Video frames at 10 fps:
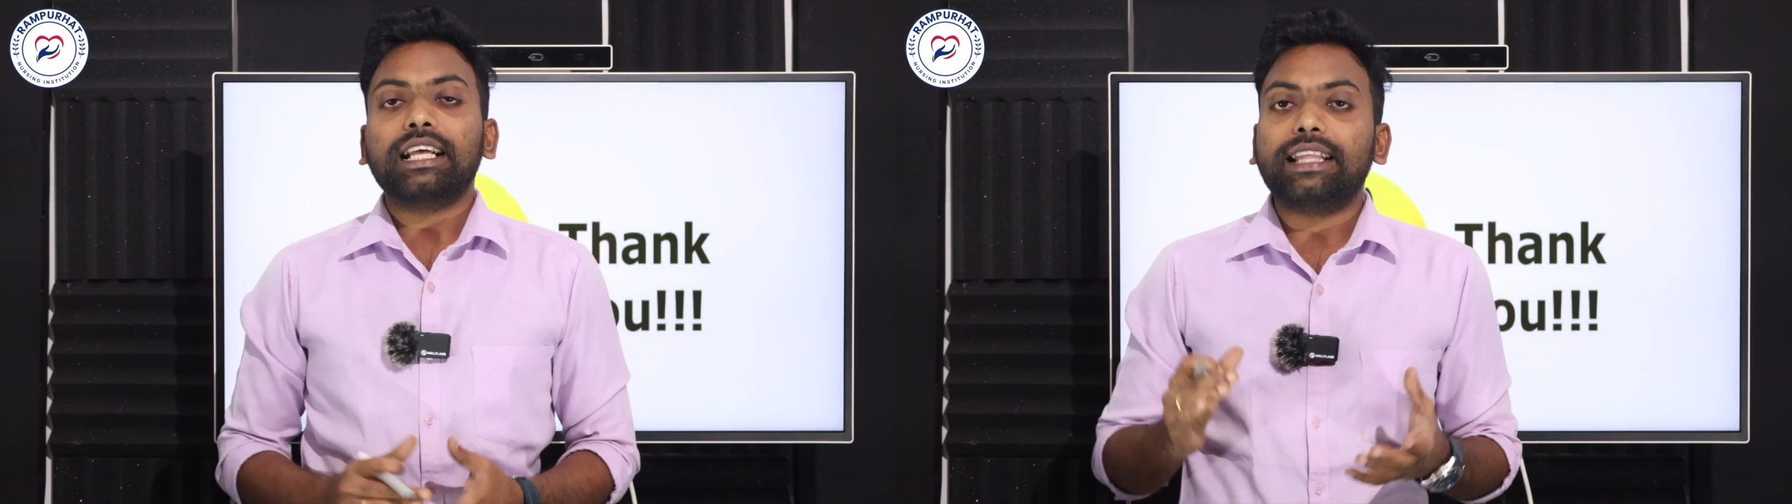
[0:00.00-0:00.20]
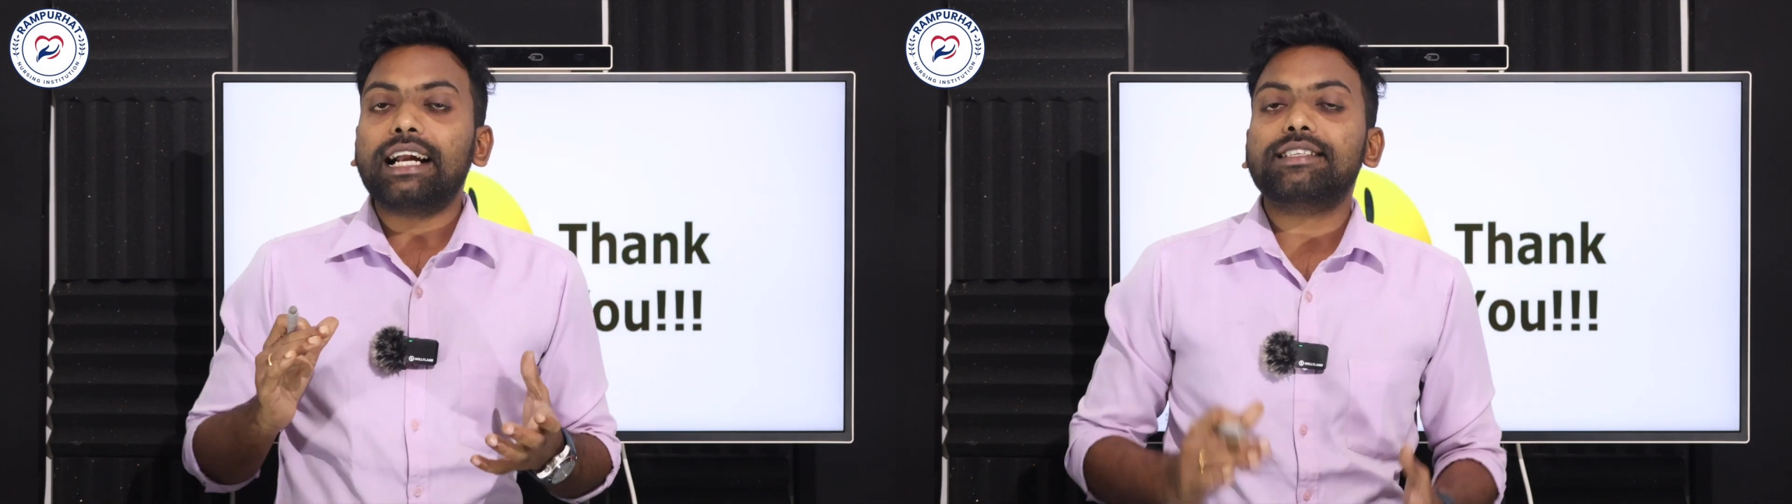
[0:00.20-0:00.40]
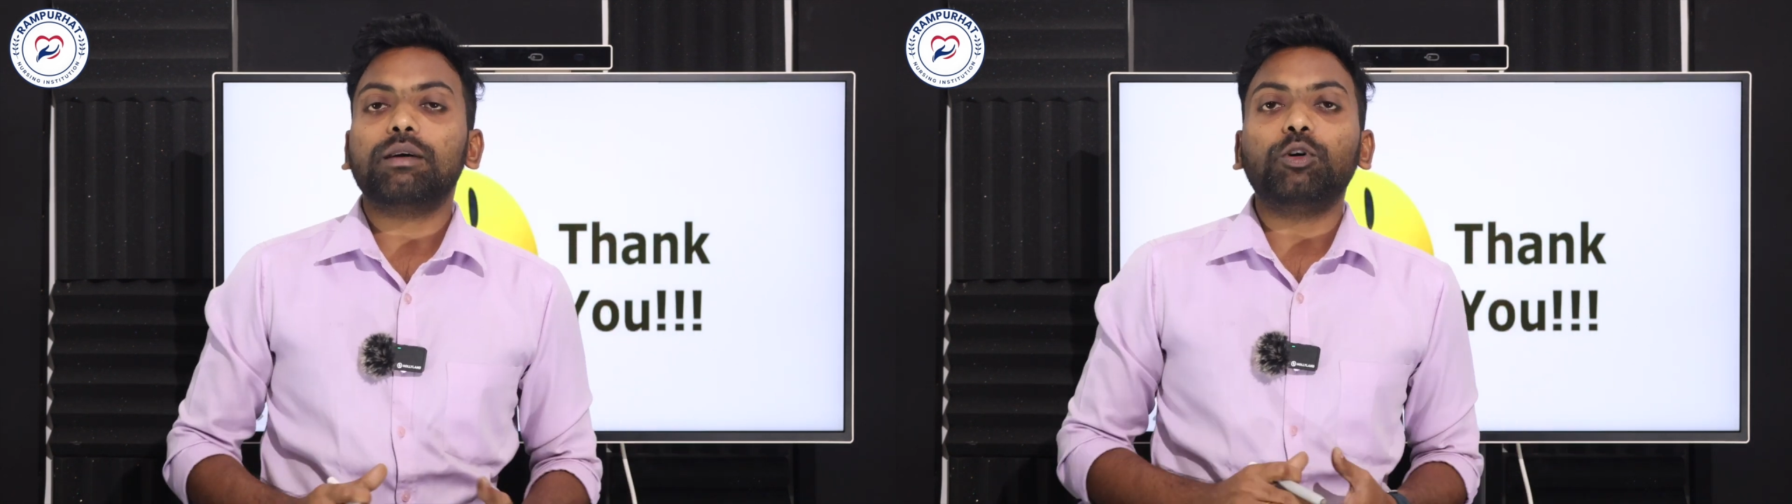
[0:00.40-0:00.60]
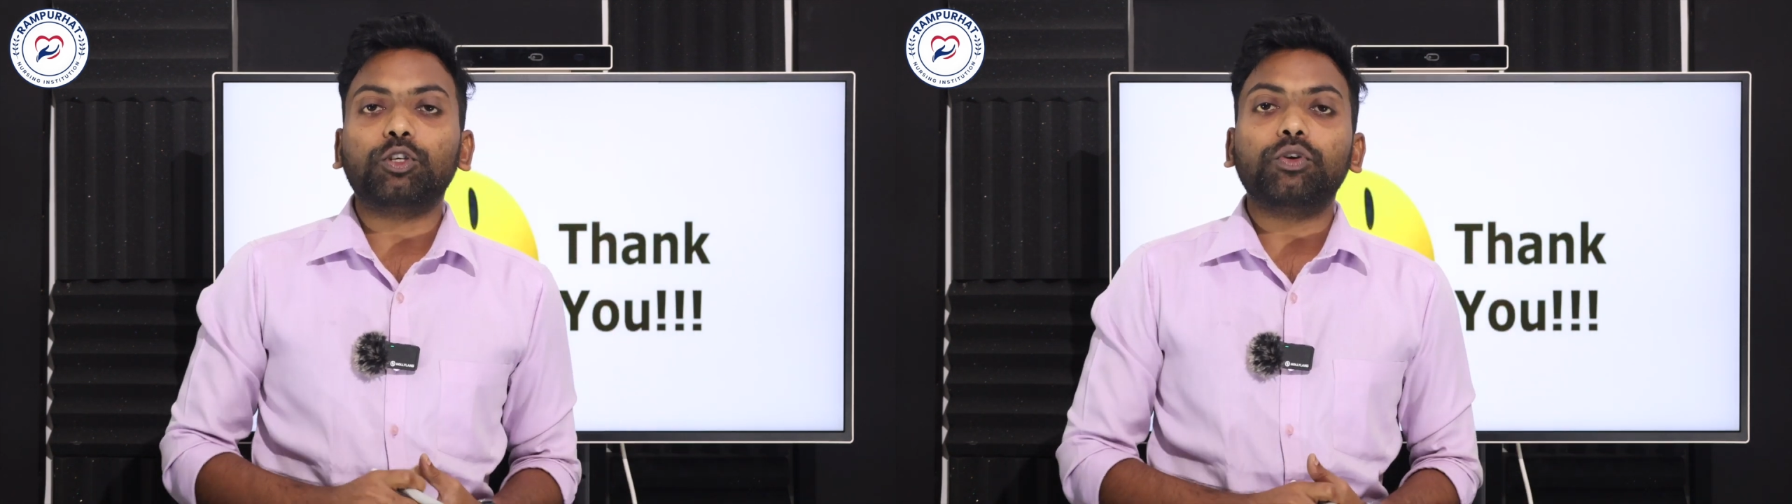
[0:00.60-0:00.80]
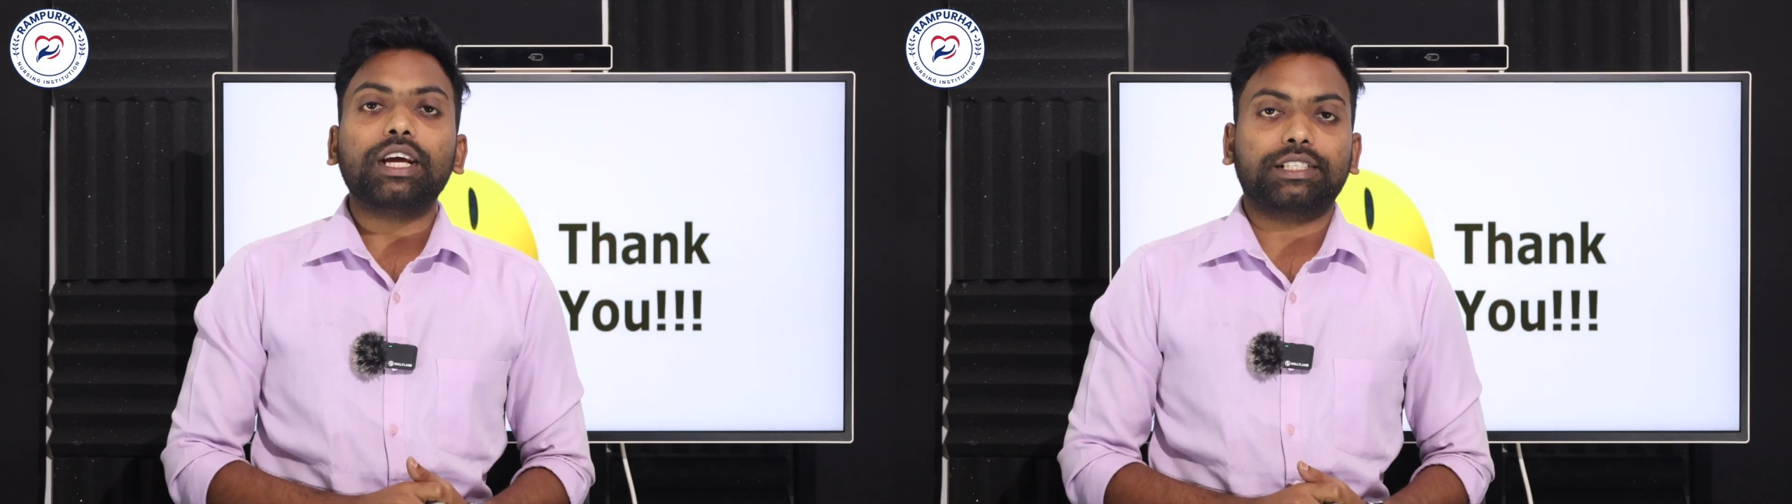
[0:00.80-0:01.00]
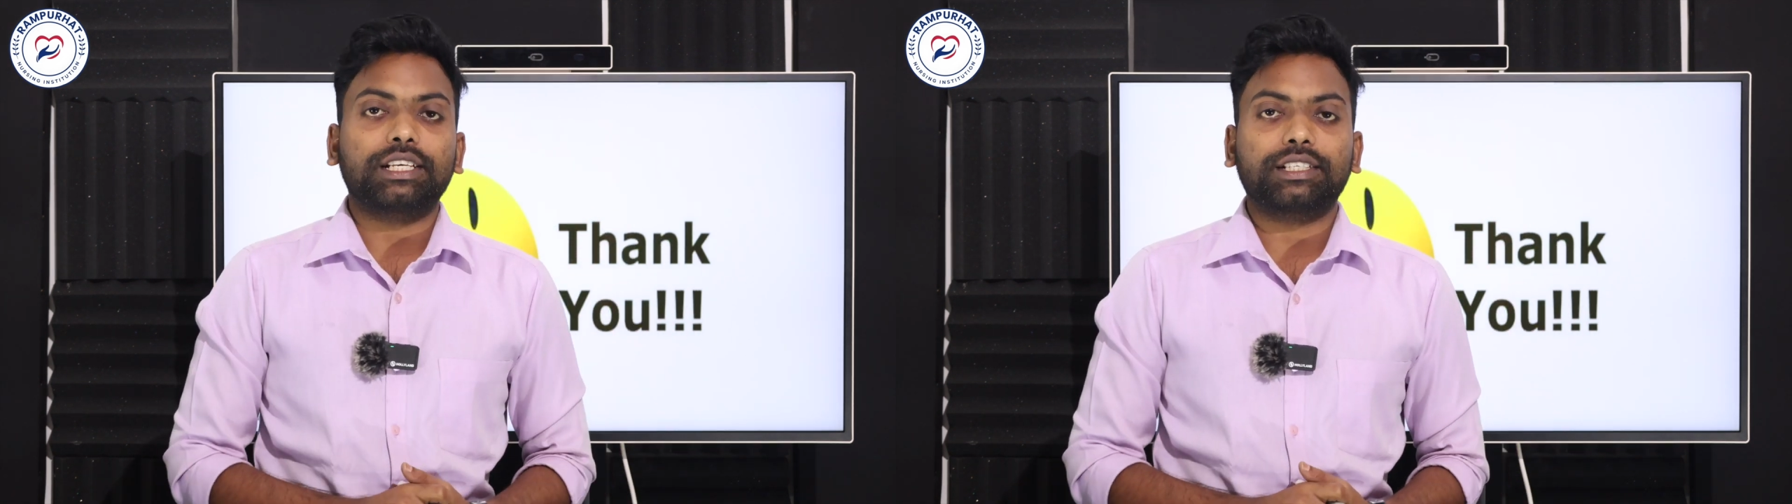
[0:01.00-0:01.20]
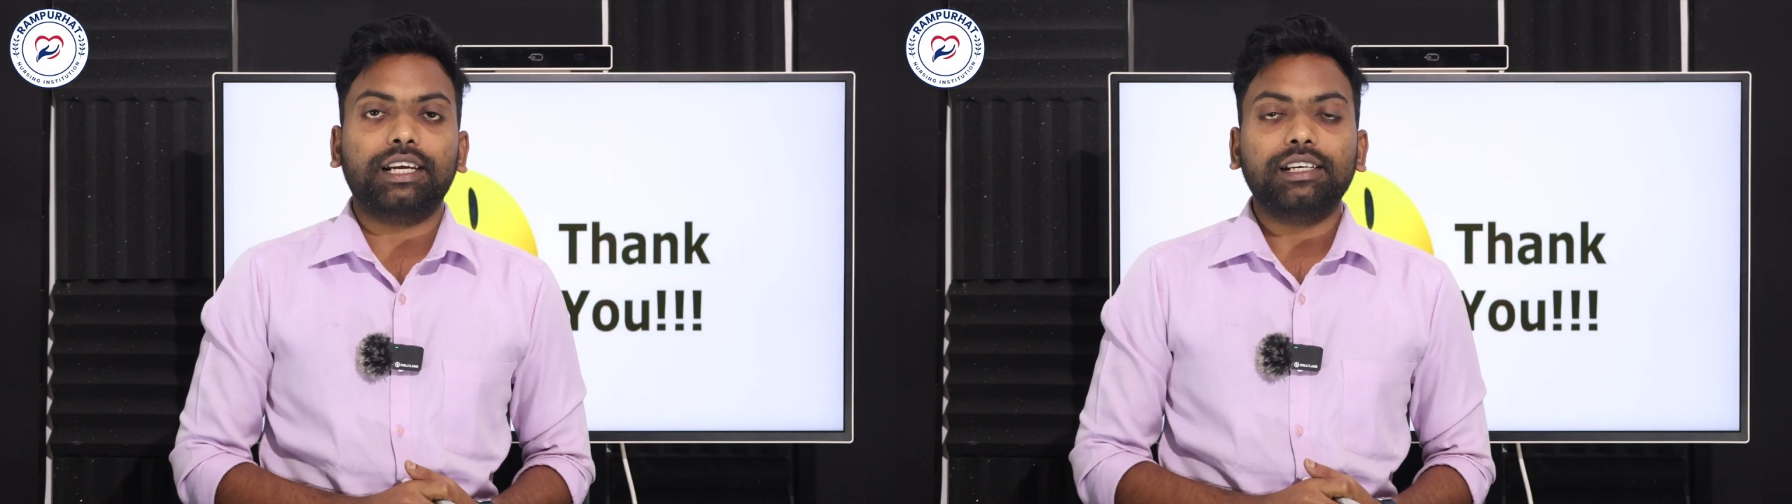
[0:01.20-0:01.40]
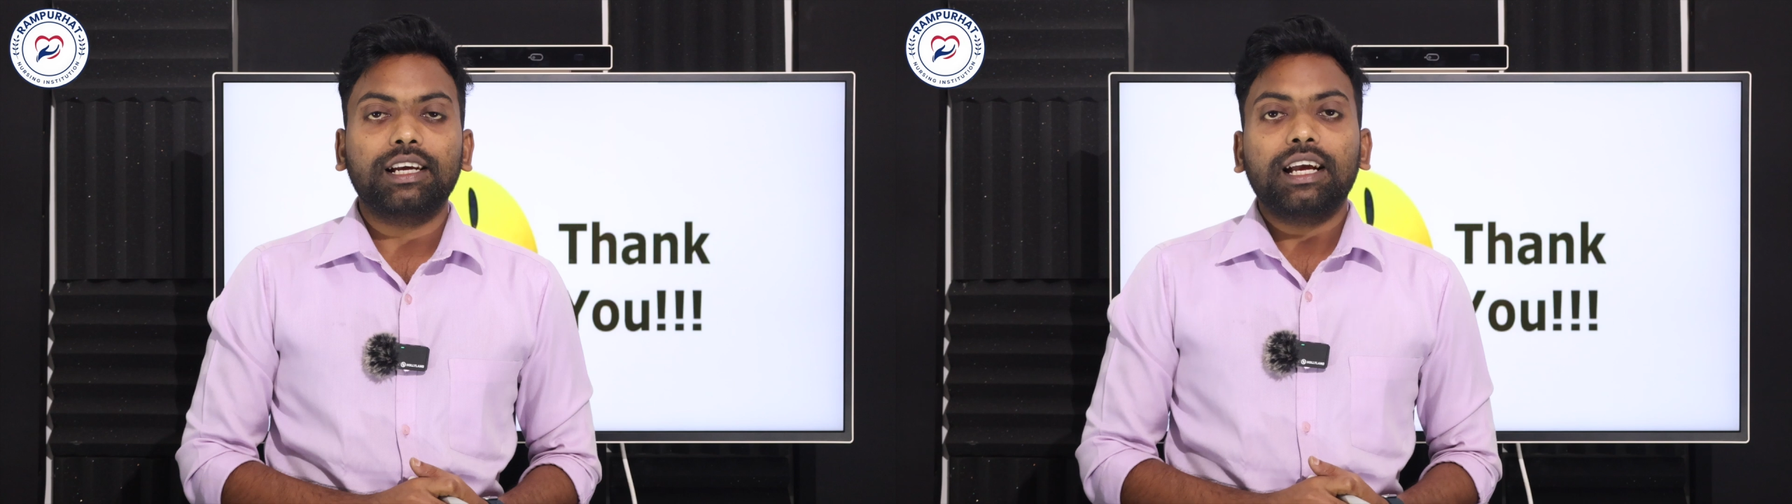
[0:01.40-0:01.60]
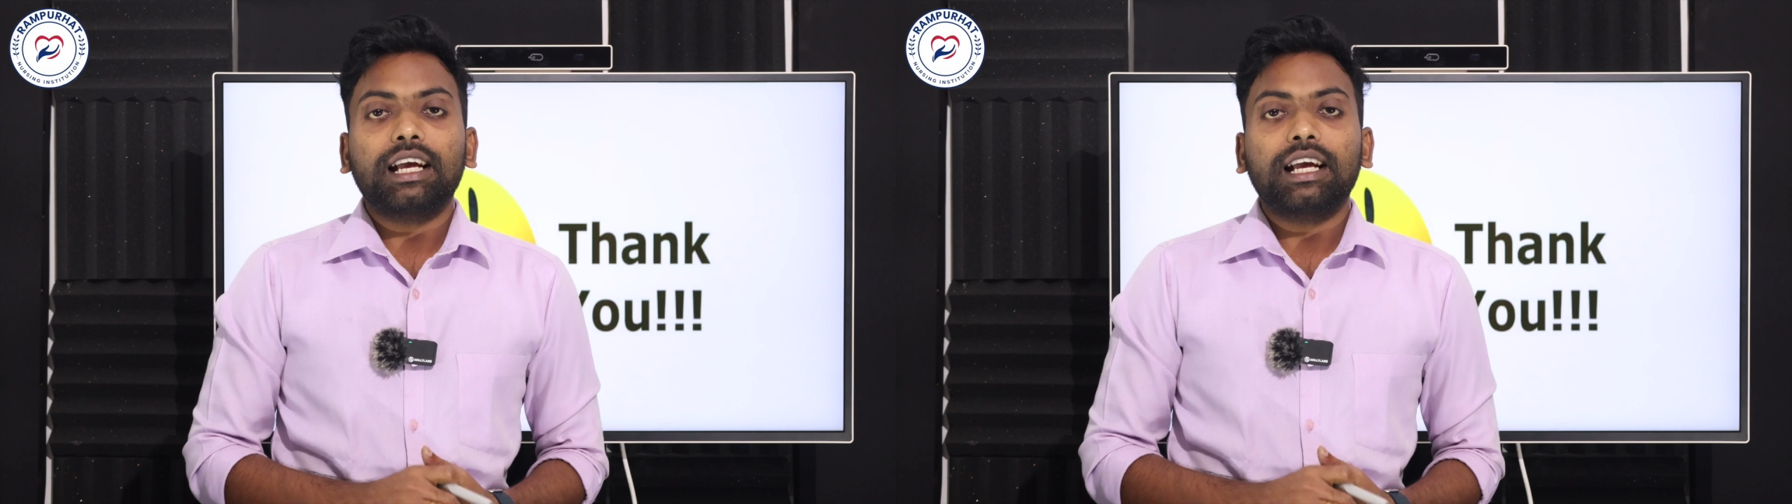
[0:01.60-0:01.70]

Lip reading: that's about today's session.